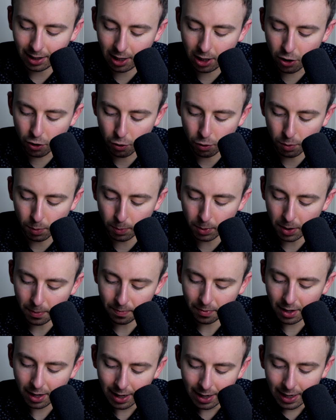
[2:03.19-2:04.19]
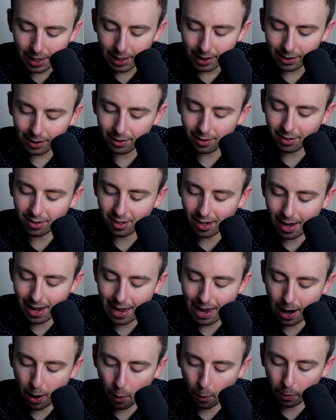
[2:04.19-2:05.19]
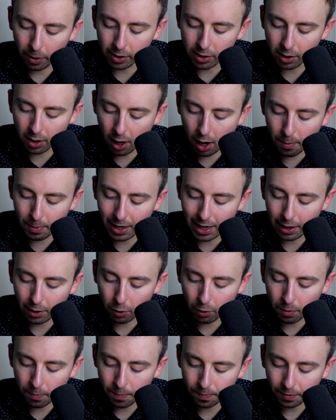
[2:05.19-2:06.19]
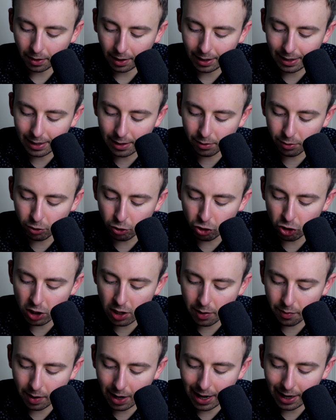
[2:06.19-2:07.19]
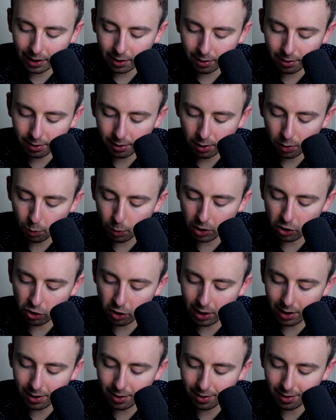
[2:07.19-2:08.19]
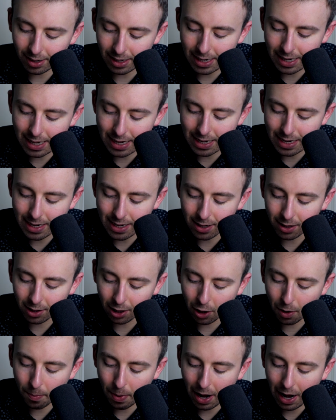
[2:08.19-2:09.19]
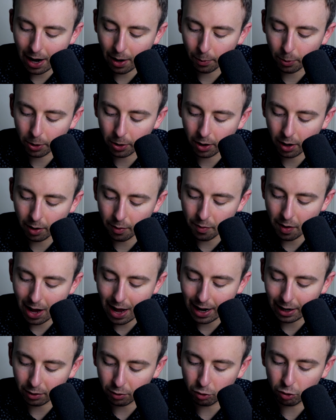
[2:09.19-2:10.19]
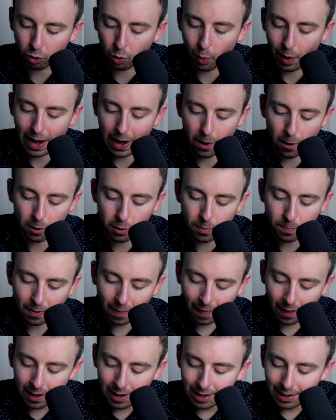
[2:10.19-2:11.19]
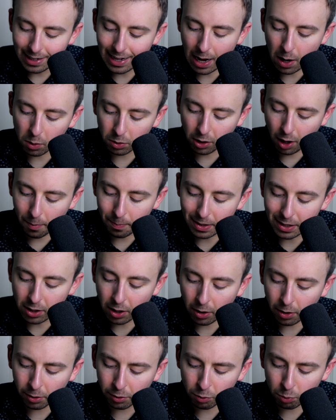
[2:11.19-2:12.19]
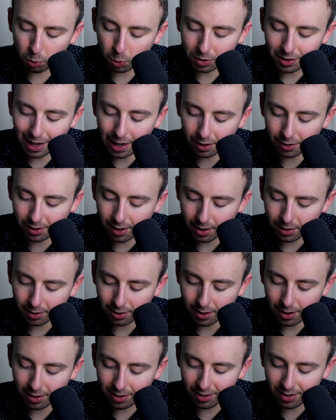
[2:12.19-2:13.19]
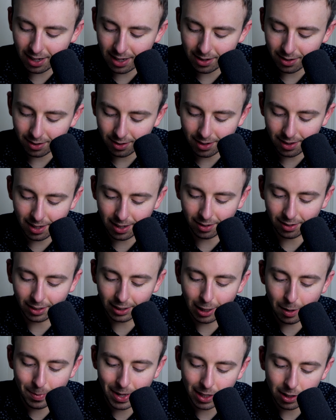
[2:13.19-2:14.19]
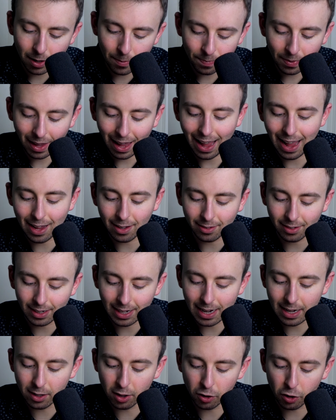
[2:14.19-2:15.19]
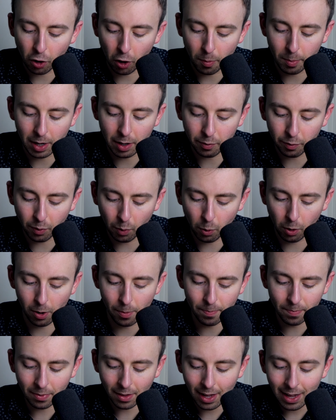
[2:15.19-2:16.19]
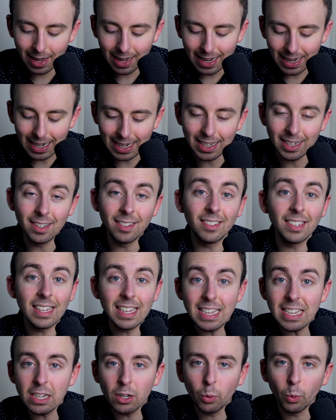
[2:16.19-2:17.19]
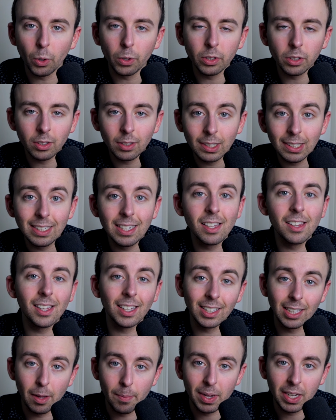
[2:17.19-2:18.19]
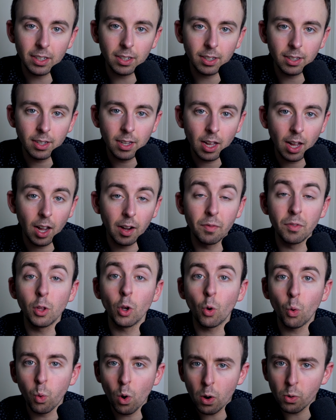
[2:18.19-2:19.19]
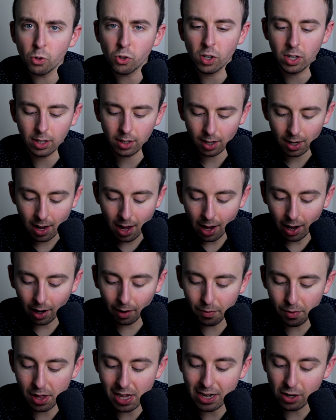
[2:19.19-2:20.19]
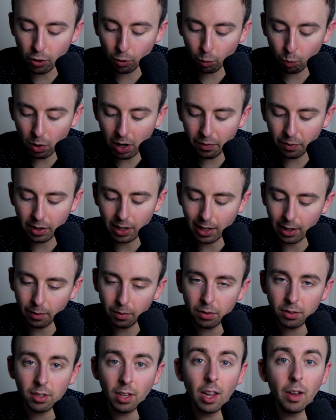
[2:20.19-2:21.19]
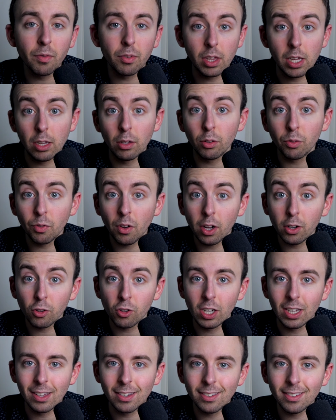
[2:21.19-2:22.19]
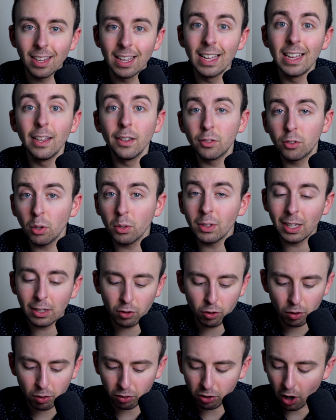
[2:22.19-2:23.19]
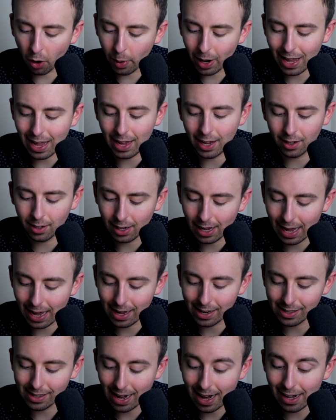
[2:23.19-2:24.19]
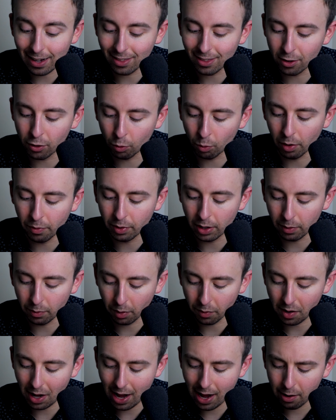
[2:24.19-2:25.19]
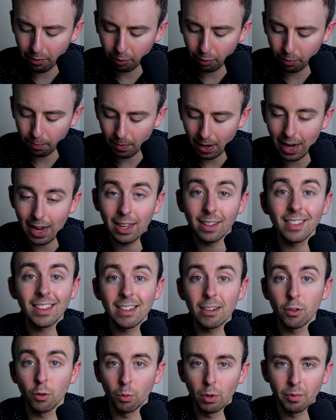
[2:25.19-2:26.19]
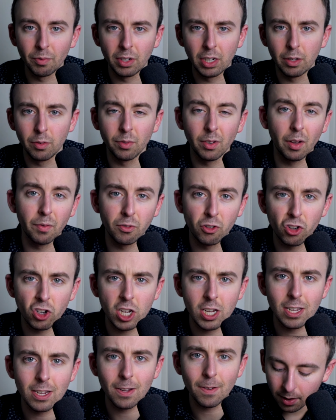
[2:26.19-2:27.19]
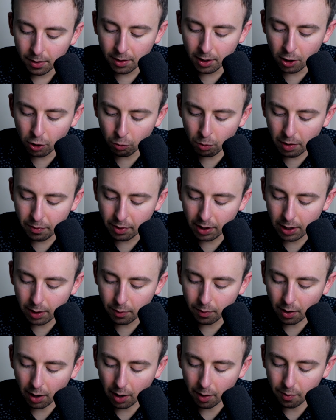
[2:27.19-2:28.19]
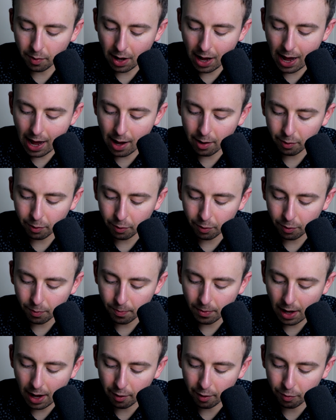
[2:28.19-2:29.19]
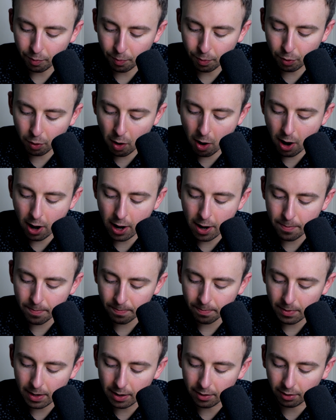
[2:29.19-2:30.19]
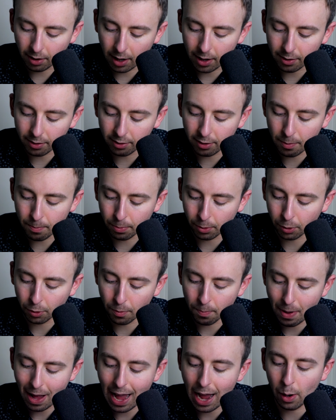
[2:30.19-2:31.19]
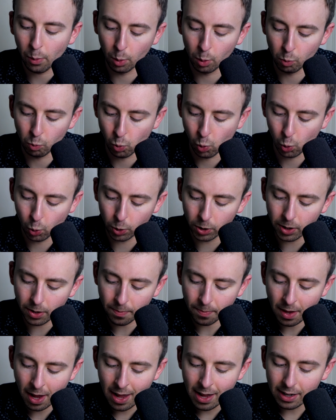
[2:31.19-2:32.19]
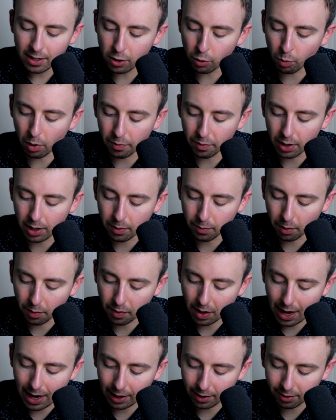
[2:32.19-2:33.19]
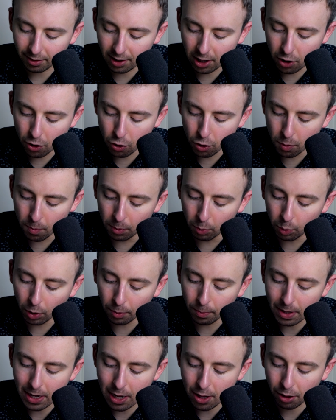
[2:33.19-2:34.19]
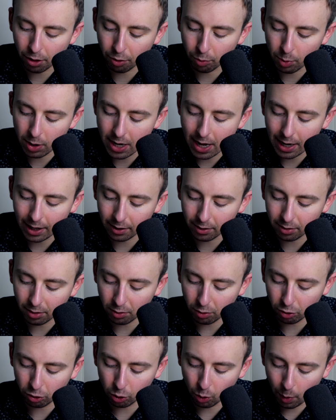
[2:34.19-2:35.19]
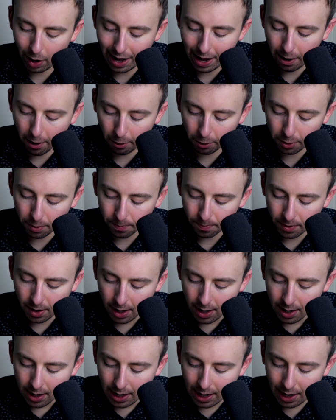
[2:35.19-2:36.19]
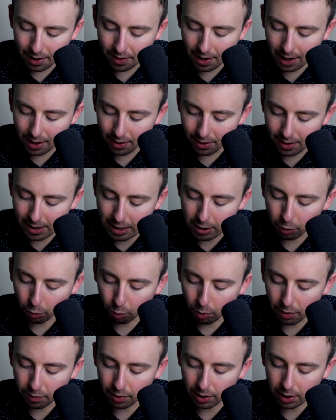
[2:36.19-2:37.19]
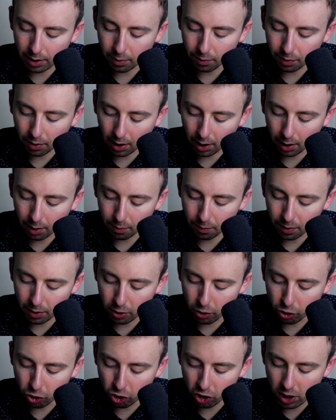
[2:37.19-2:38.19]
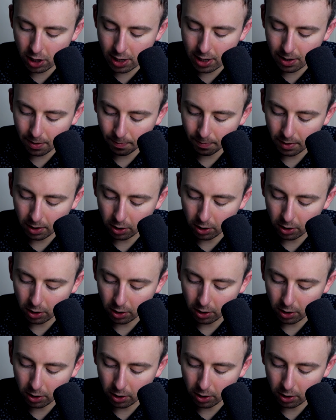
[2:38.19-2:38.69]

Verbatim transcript: cubed. Let's say our denominator is g of x, which is e to the power of x squared. Now, L'Hôpital's rule tells us, since this limit has an indeterminate form, it is equal to the limit of the quotient of the derivatives of these functions. So let's just go ahead and take the derivative of f and the derivative of g. The derivative of f prime, is a simple power rule. Derivative of x cubed will be 3x squared. And then the derivative of g